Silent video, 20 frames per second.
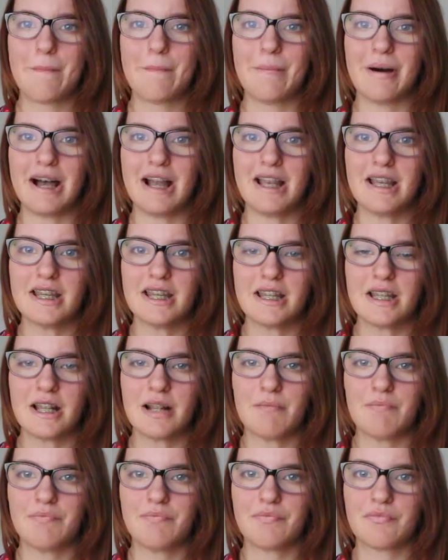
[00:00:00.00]
But
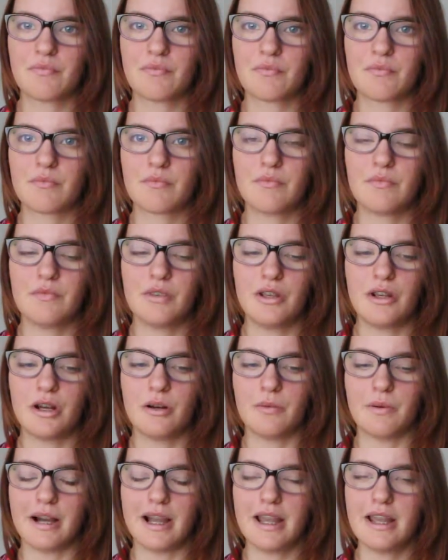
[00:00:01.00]
you
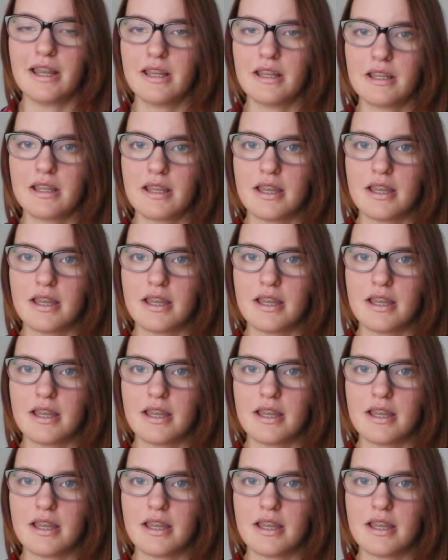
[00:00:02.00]
know what?